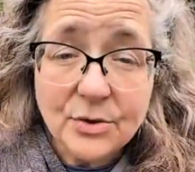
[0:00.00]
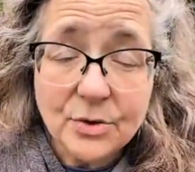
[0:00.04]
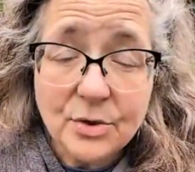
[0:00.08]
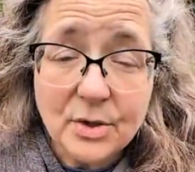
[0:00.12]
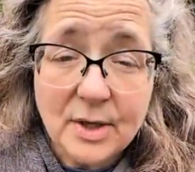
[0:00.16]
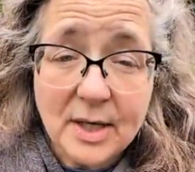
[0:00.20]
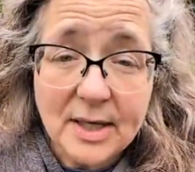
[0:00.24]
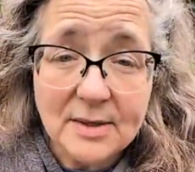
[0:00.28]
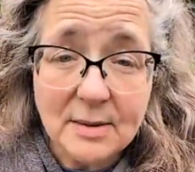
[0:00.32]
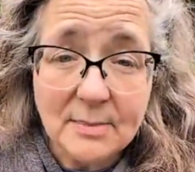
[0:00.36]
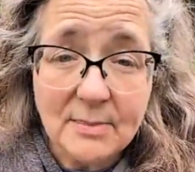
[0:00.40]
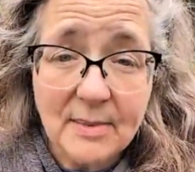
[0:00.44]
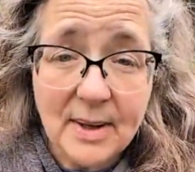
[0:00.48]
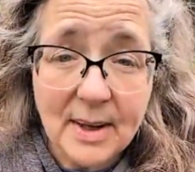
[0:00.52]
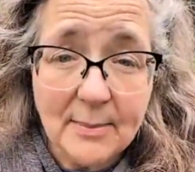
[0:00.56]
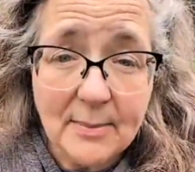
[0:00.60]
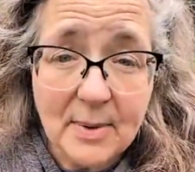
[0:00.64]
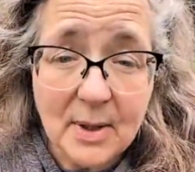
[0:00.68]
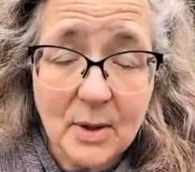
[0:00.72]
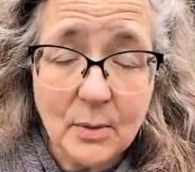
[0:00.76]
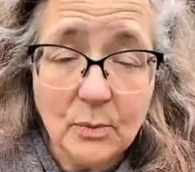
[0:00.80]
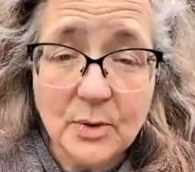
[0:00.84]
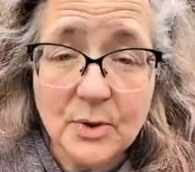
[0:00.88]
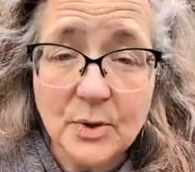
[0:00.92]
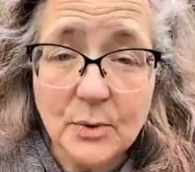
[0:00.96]
Yesterday's
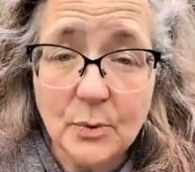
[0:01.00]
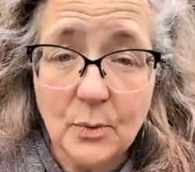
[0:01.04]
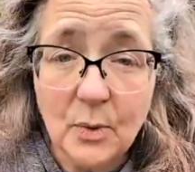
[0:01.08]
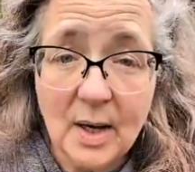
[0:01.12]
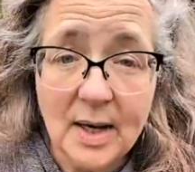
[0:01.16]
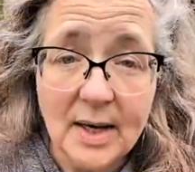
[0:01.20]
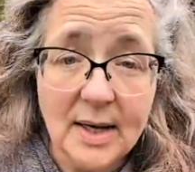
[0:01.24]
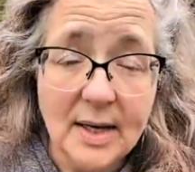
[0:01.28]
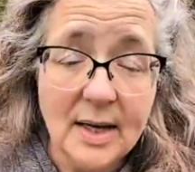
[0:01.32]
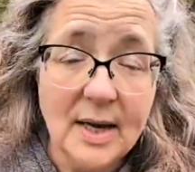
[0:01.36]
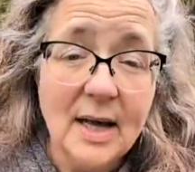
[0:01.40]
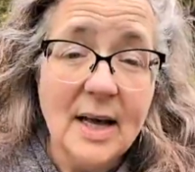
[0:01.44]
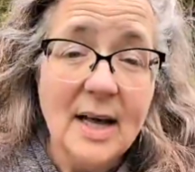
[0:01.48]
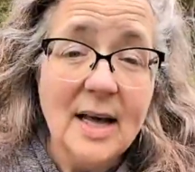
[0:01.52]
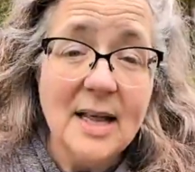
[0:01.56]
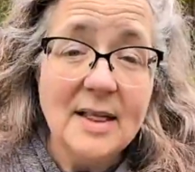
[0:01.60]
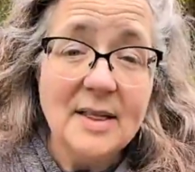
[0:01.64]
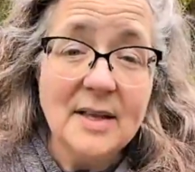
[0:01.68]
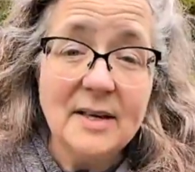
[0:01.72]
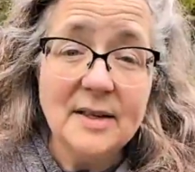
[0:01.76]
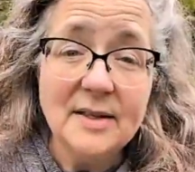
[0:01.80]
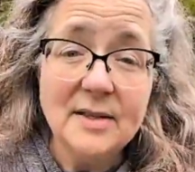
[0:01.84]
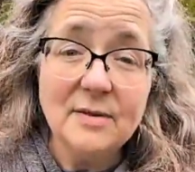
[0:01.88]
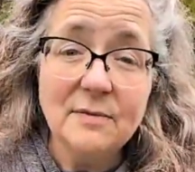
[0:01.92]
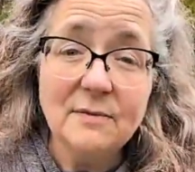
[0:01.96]
amendment was one
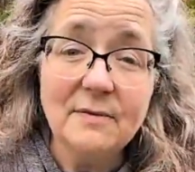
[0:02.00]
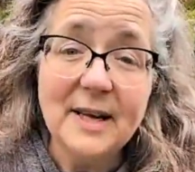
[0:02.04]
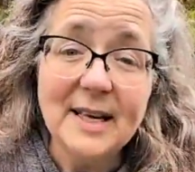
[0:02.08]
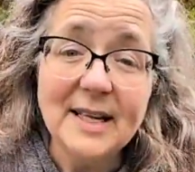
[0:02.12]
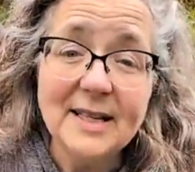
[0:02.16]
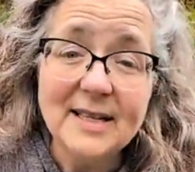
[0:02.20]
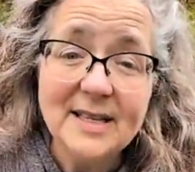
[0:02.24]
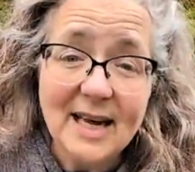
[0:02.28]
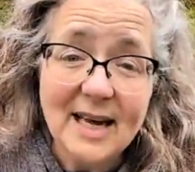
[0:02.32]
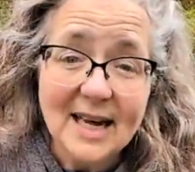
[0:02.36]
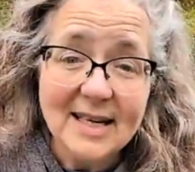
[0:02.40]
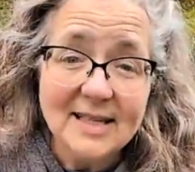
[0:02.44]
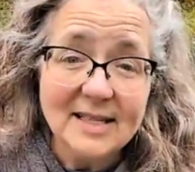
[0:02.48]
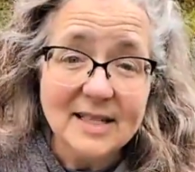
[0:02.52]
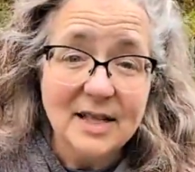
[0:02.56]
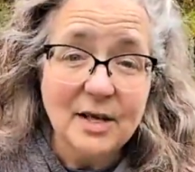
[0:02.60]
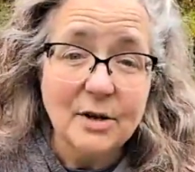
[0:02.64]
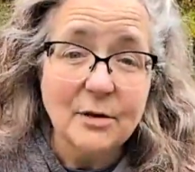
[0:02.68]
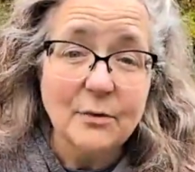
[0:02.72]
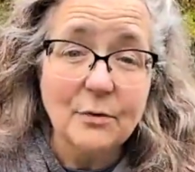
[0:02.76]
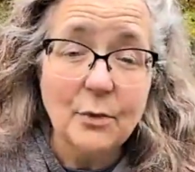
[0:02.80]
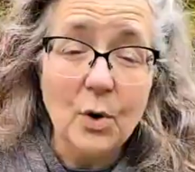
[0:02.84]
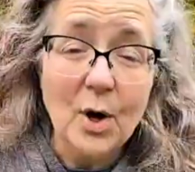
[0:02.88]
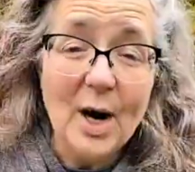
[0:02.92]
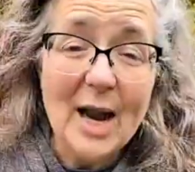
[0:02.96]
that is
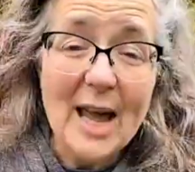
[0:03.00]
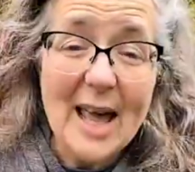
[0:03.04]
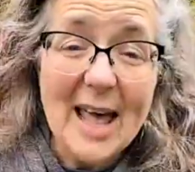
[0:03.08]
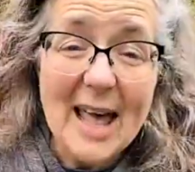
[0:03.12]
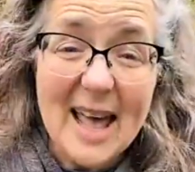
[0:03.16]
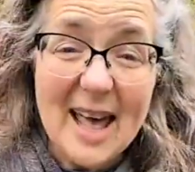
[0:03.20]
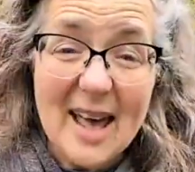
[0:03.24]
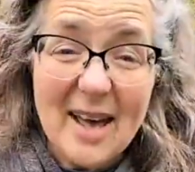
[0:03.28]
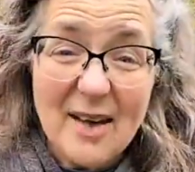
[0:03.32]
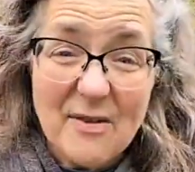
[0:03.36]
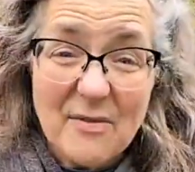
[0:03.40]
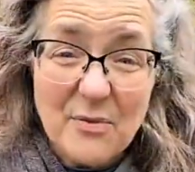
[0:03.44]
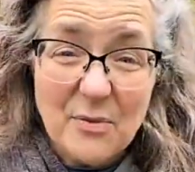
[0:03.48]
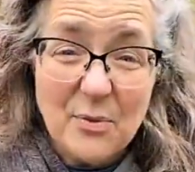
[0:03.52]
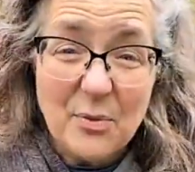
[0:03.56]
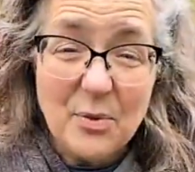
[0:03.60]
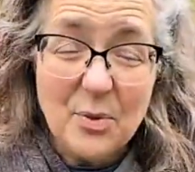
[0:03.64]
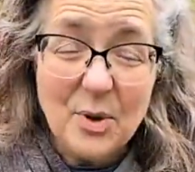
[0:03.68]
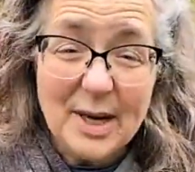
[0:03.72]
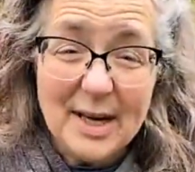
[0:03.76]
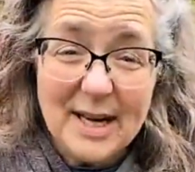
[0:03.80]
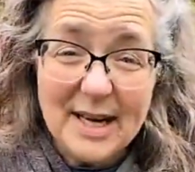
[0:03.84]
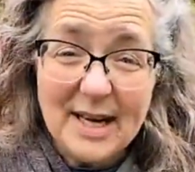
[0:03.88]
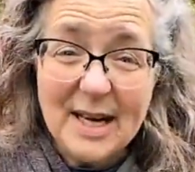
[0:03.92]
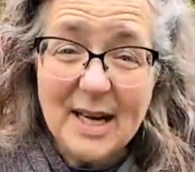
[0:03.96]
fantastic for
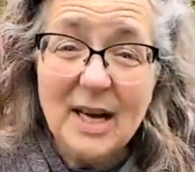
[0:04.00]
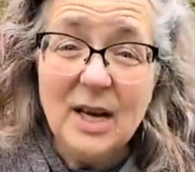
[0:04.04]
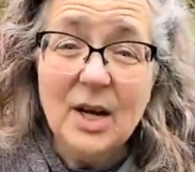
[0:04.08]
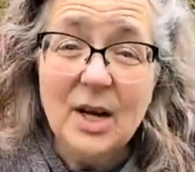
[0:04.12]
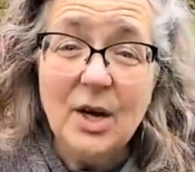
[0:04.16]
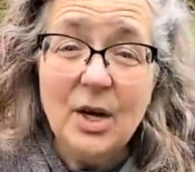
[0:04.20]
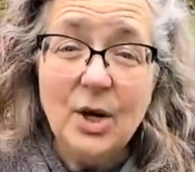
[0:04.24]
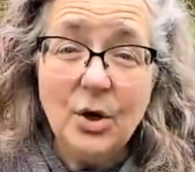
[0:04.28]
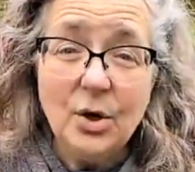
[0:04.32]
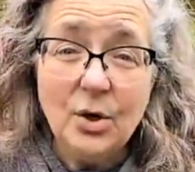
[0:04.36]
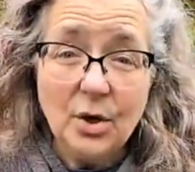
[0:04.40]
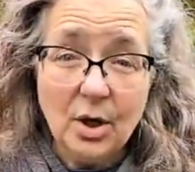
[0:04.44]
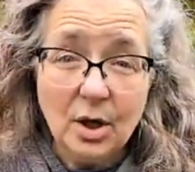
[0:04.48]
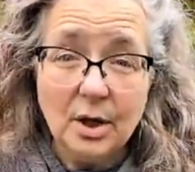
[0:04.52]
every